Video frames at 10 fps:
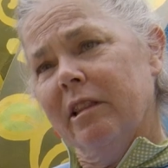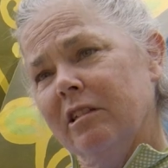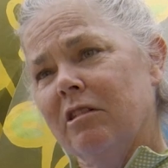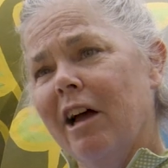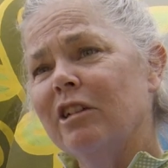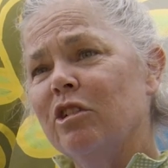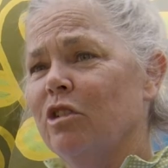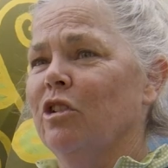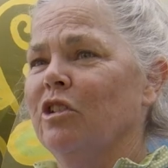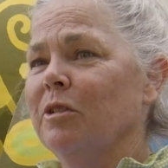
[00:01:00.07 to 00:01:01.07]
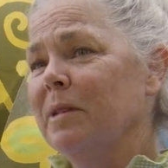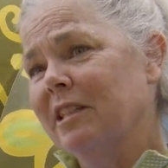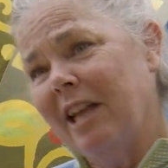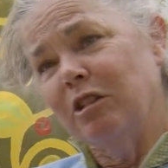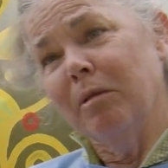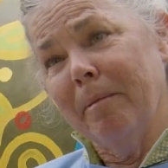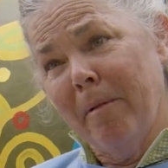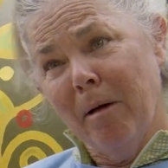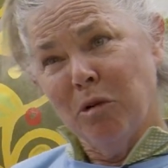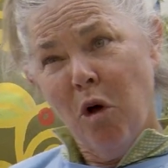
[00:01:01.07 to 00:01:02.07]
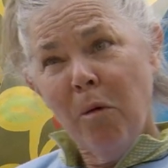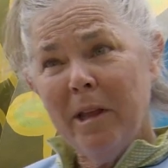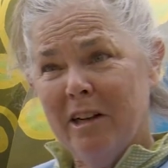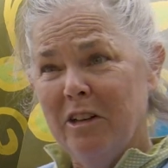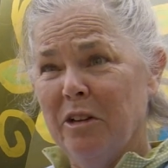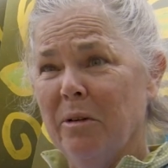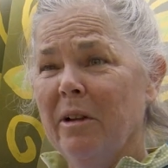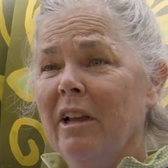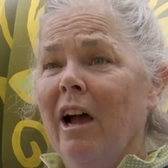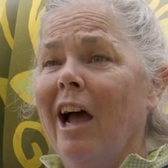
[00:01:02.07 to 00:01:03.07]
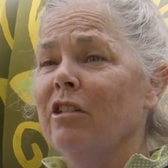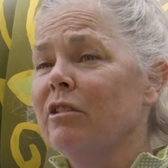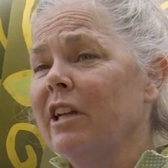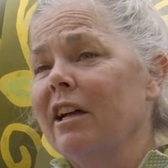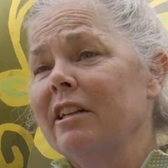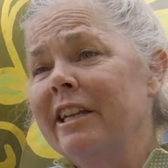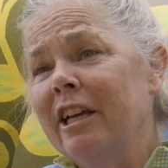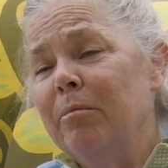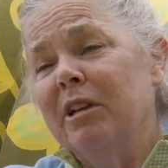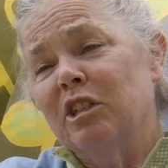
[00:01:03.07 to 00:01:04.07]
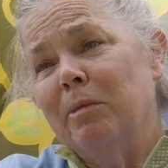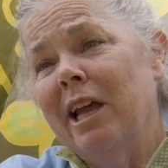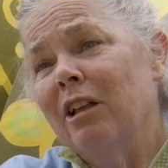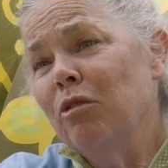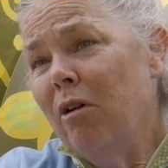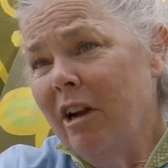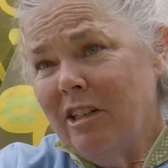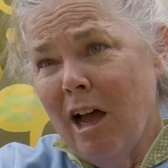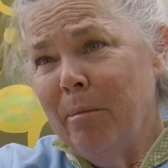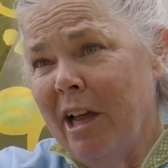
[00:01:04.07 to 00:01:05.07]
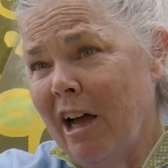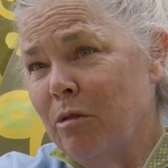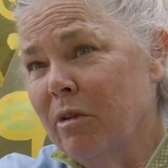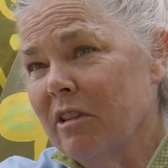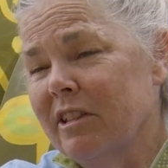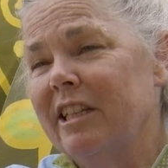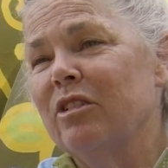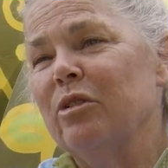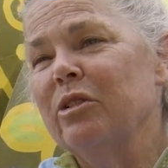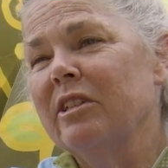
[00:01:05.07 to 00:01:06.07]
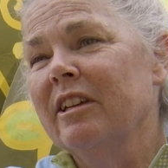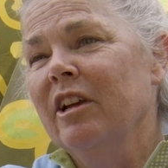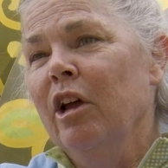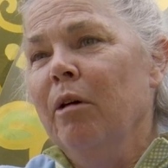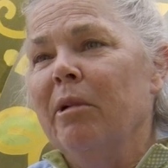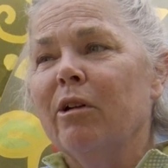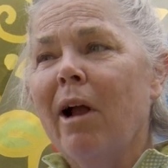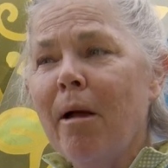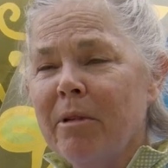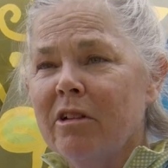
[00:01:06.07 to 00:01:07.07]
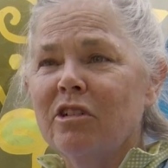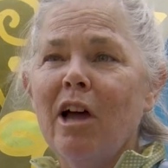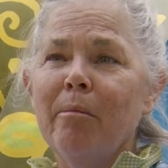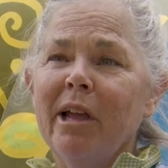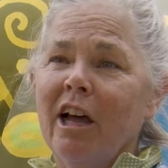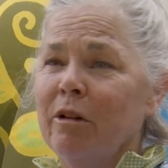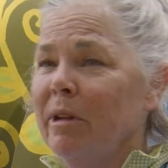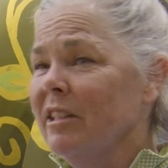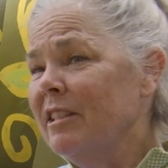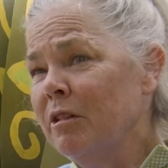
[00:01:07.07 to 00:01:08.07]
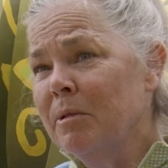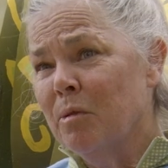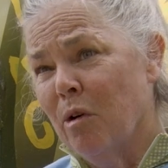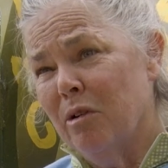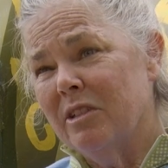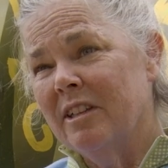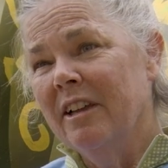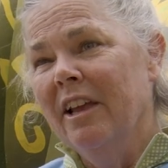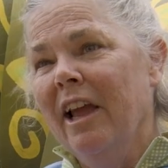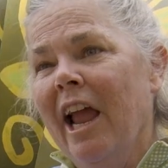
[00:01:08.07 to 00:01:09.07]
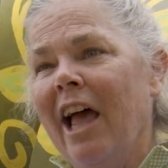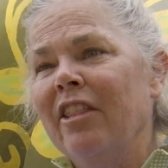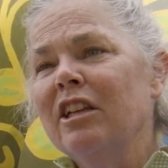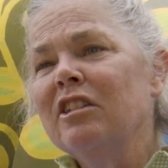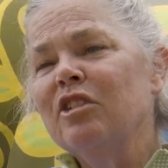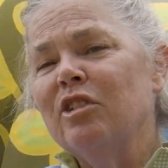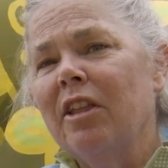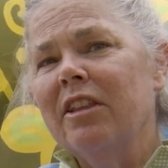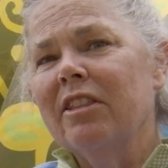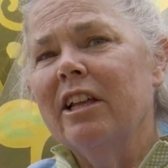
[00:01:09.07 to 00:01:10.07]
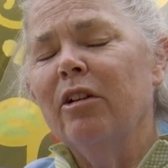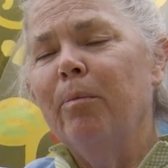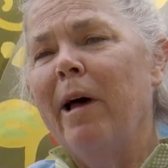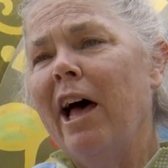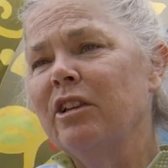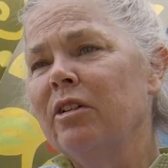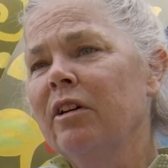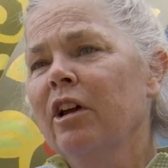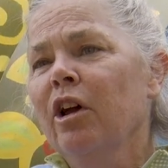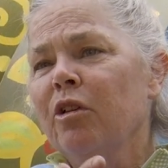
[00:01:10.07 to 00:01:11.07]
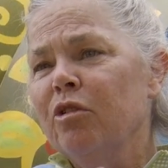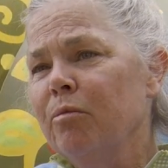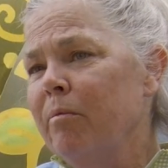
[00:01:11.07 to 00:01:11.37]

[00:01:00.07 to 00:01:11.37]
this laundry detergent because that's what my mom told me to do. I learned how to knit because my Aunt Laura taught me how to work the needles. My grandmother taught me how to make cinnamon rolls. And this is something that passed through